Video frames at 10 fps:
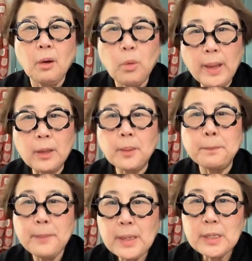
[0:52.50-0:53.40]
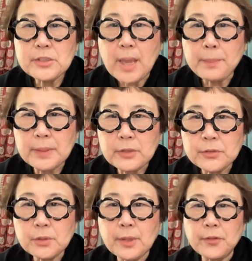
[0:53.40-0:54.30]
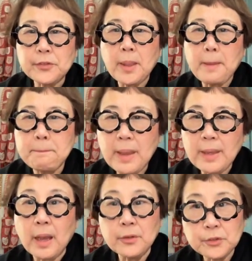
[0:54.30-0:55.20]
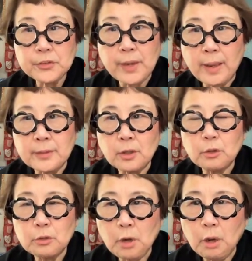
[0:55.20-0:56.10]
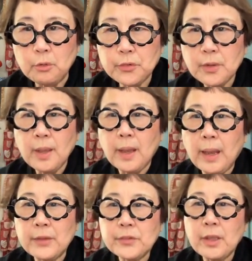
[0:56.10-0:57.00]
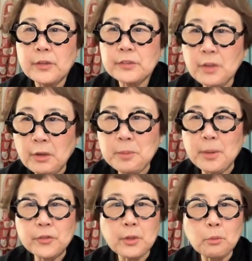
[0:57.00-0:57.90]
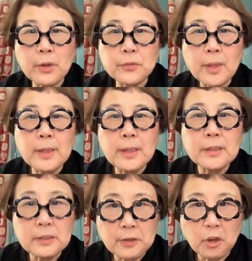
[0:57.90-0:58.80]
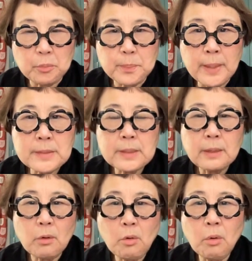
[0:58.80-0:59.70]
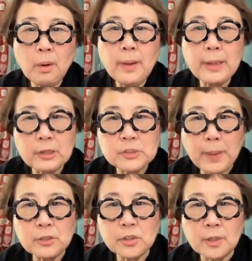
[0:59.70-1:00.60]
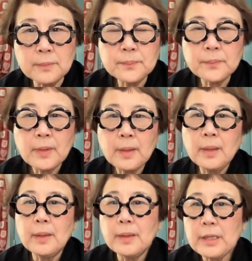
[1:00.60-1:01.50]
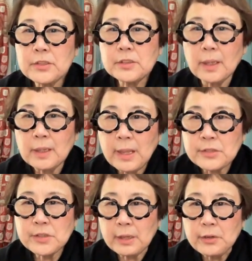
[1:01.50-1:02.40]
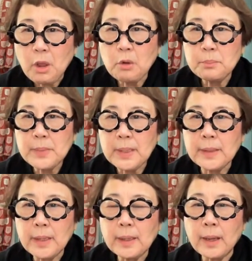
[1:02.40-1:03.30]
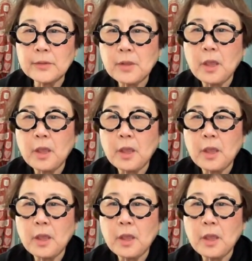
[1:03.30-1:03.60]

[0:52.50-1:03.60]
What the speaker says: While many Japanese students may understand growth as synonymous with development or expansion, its lesser-known meaning as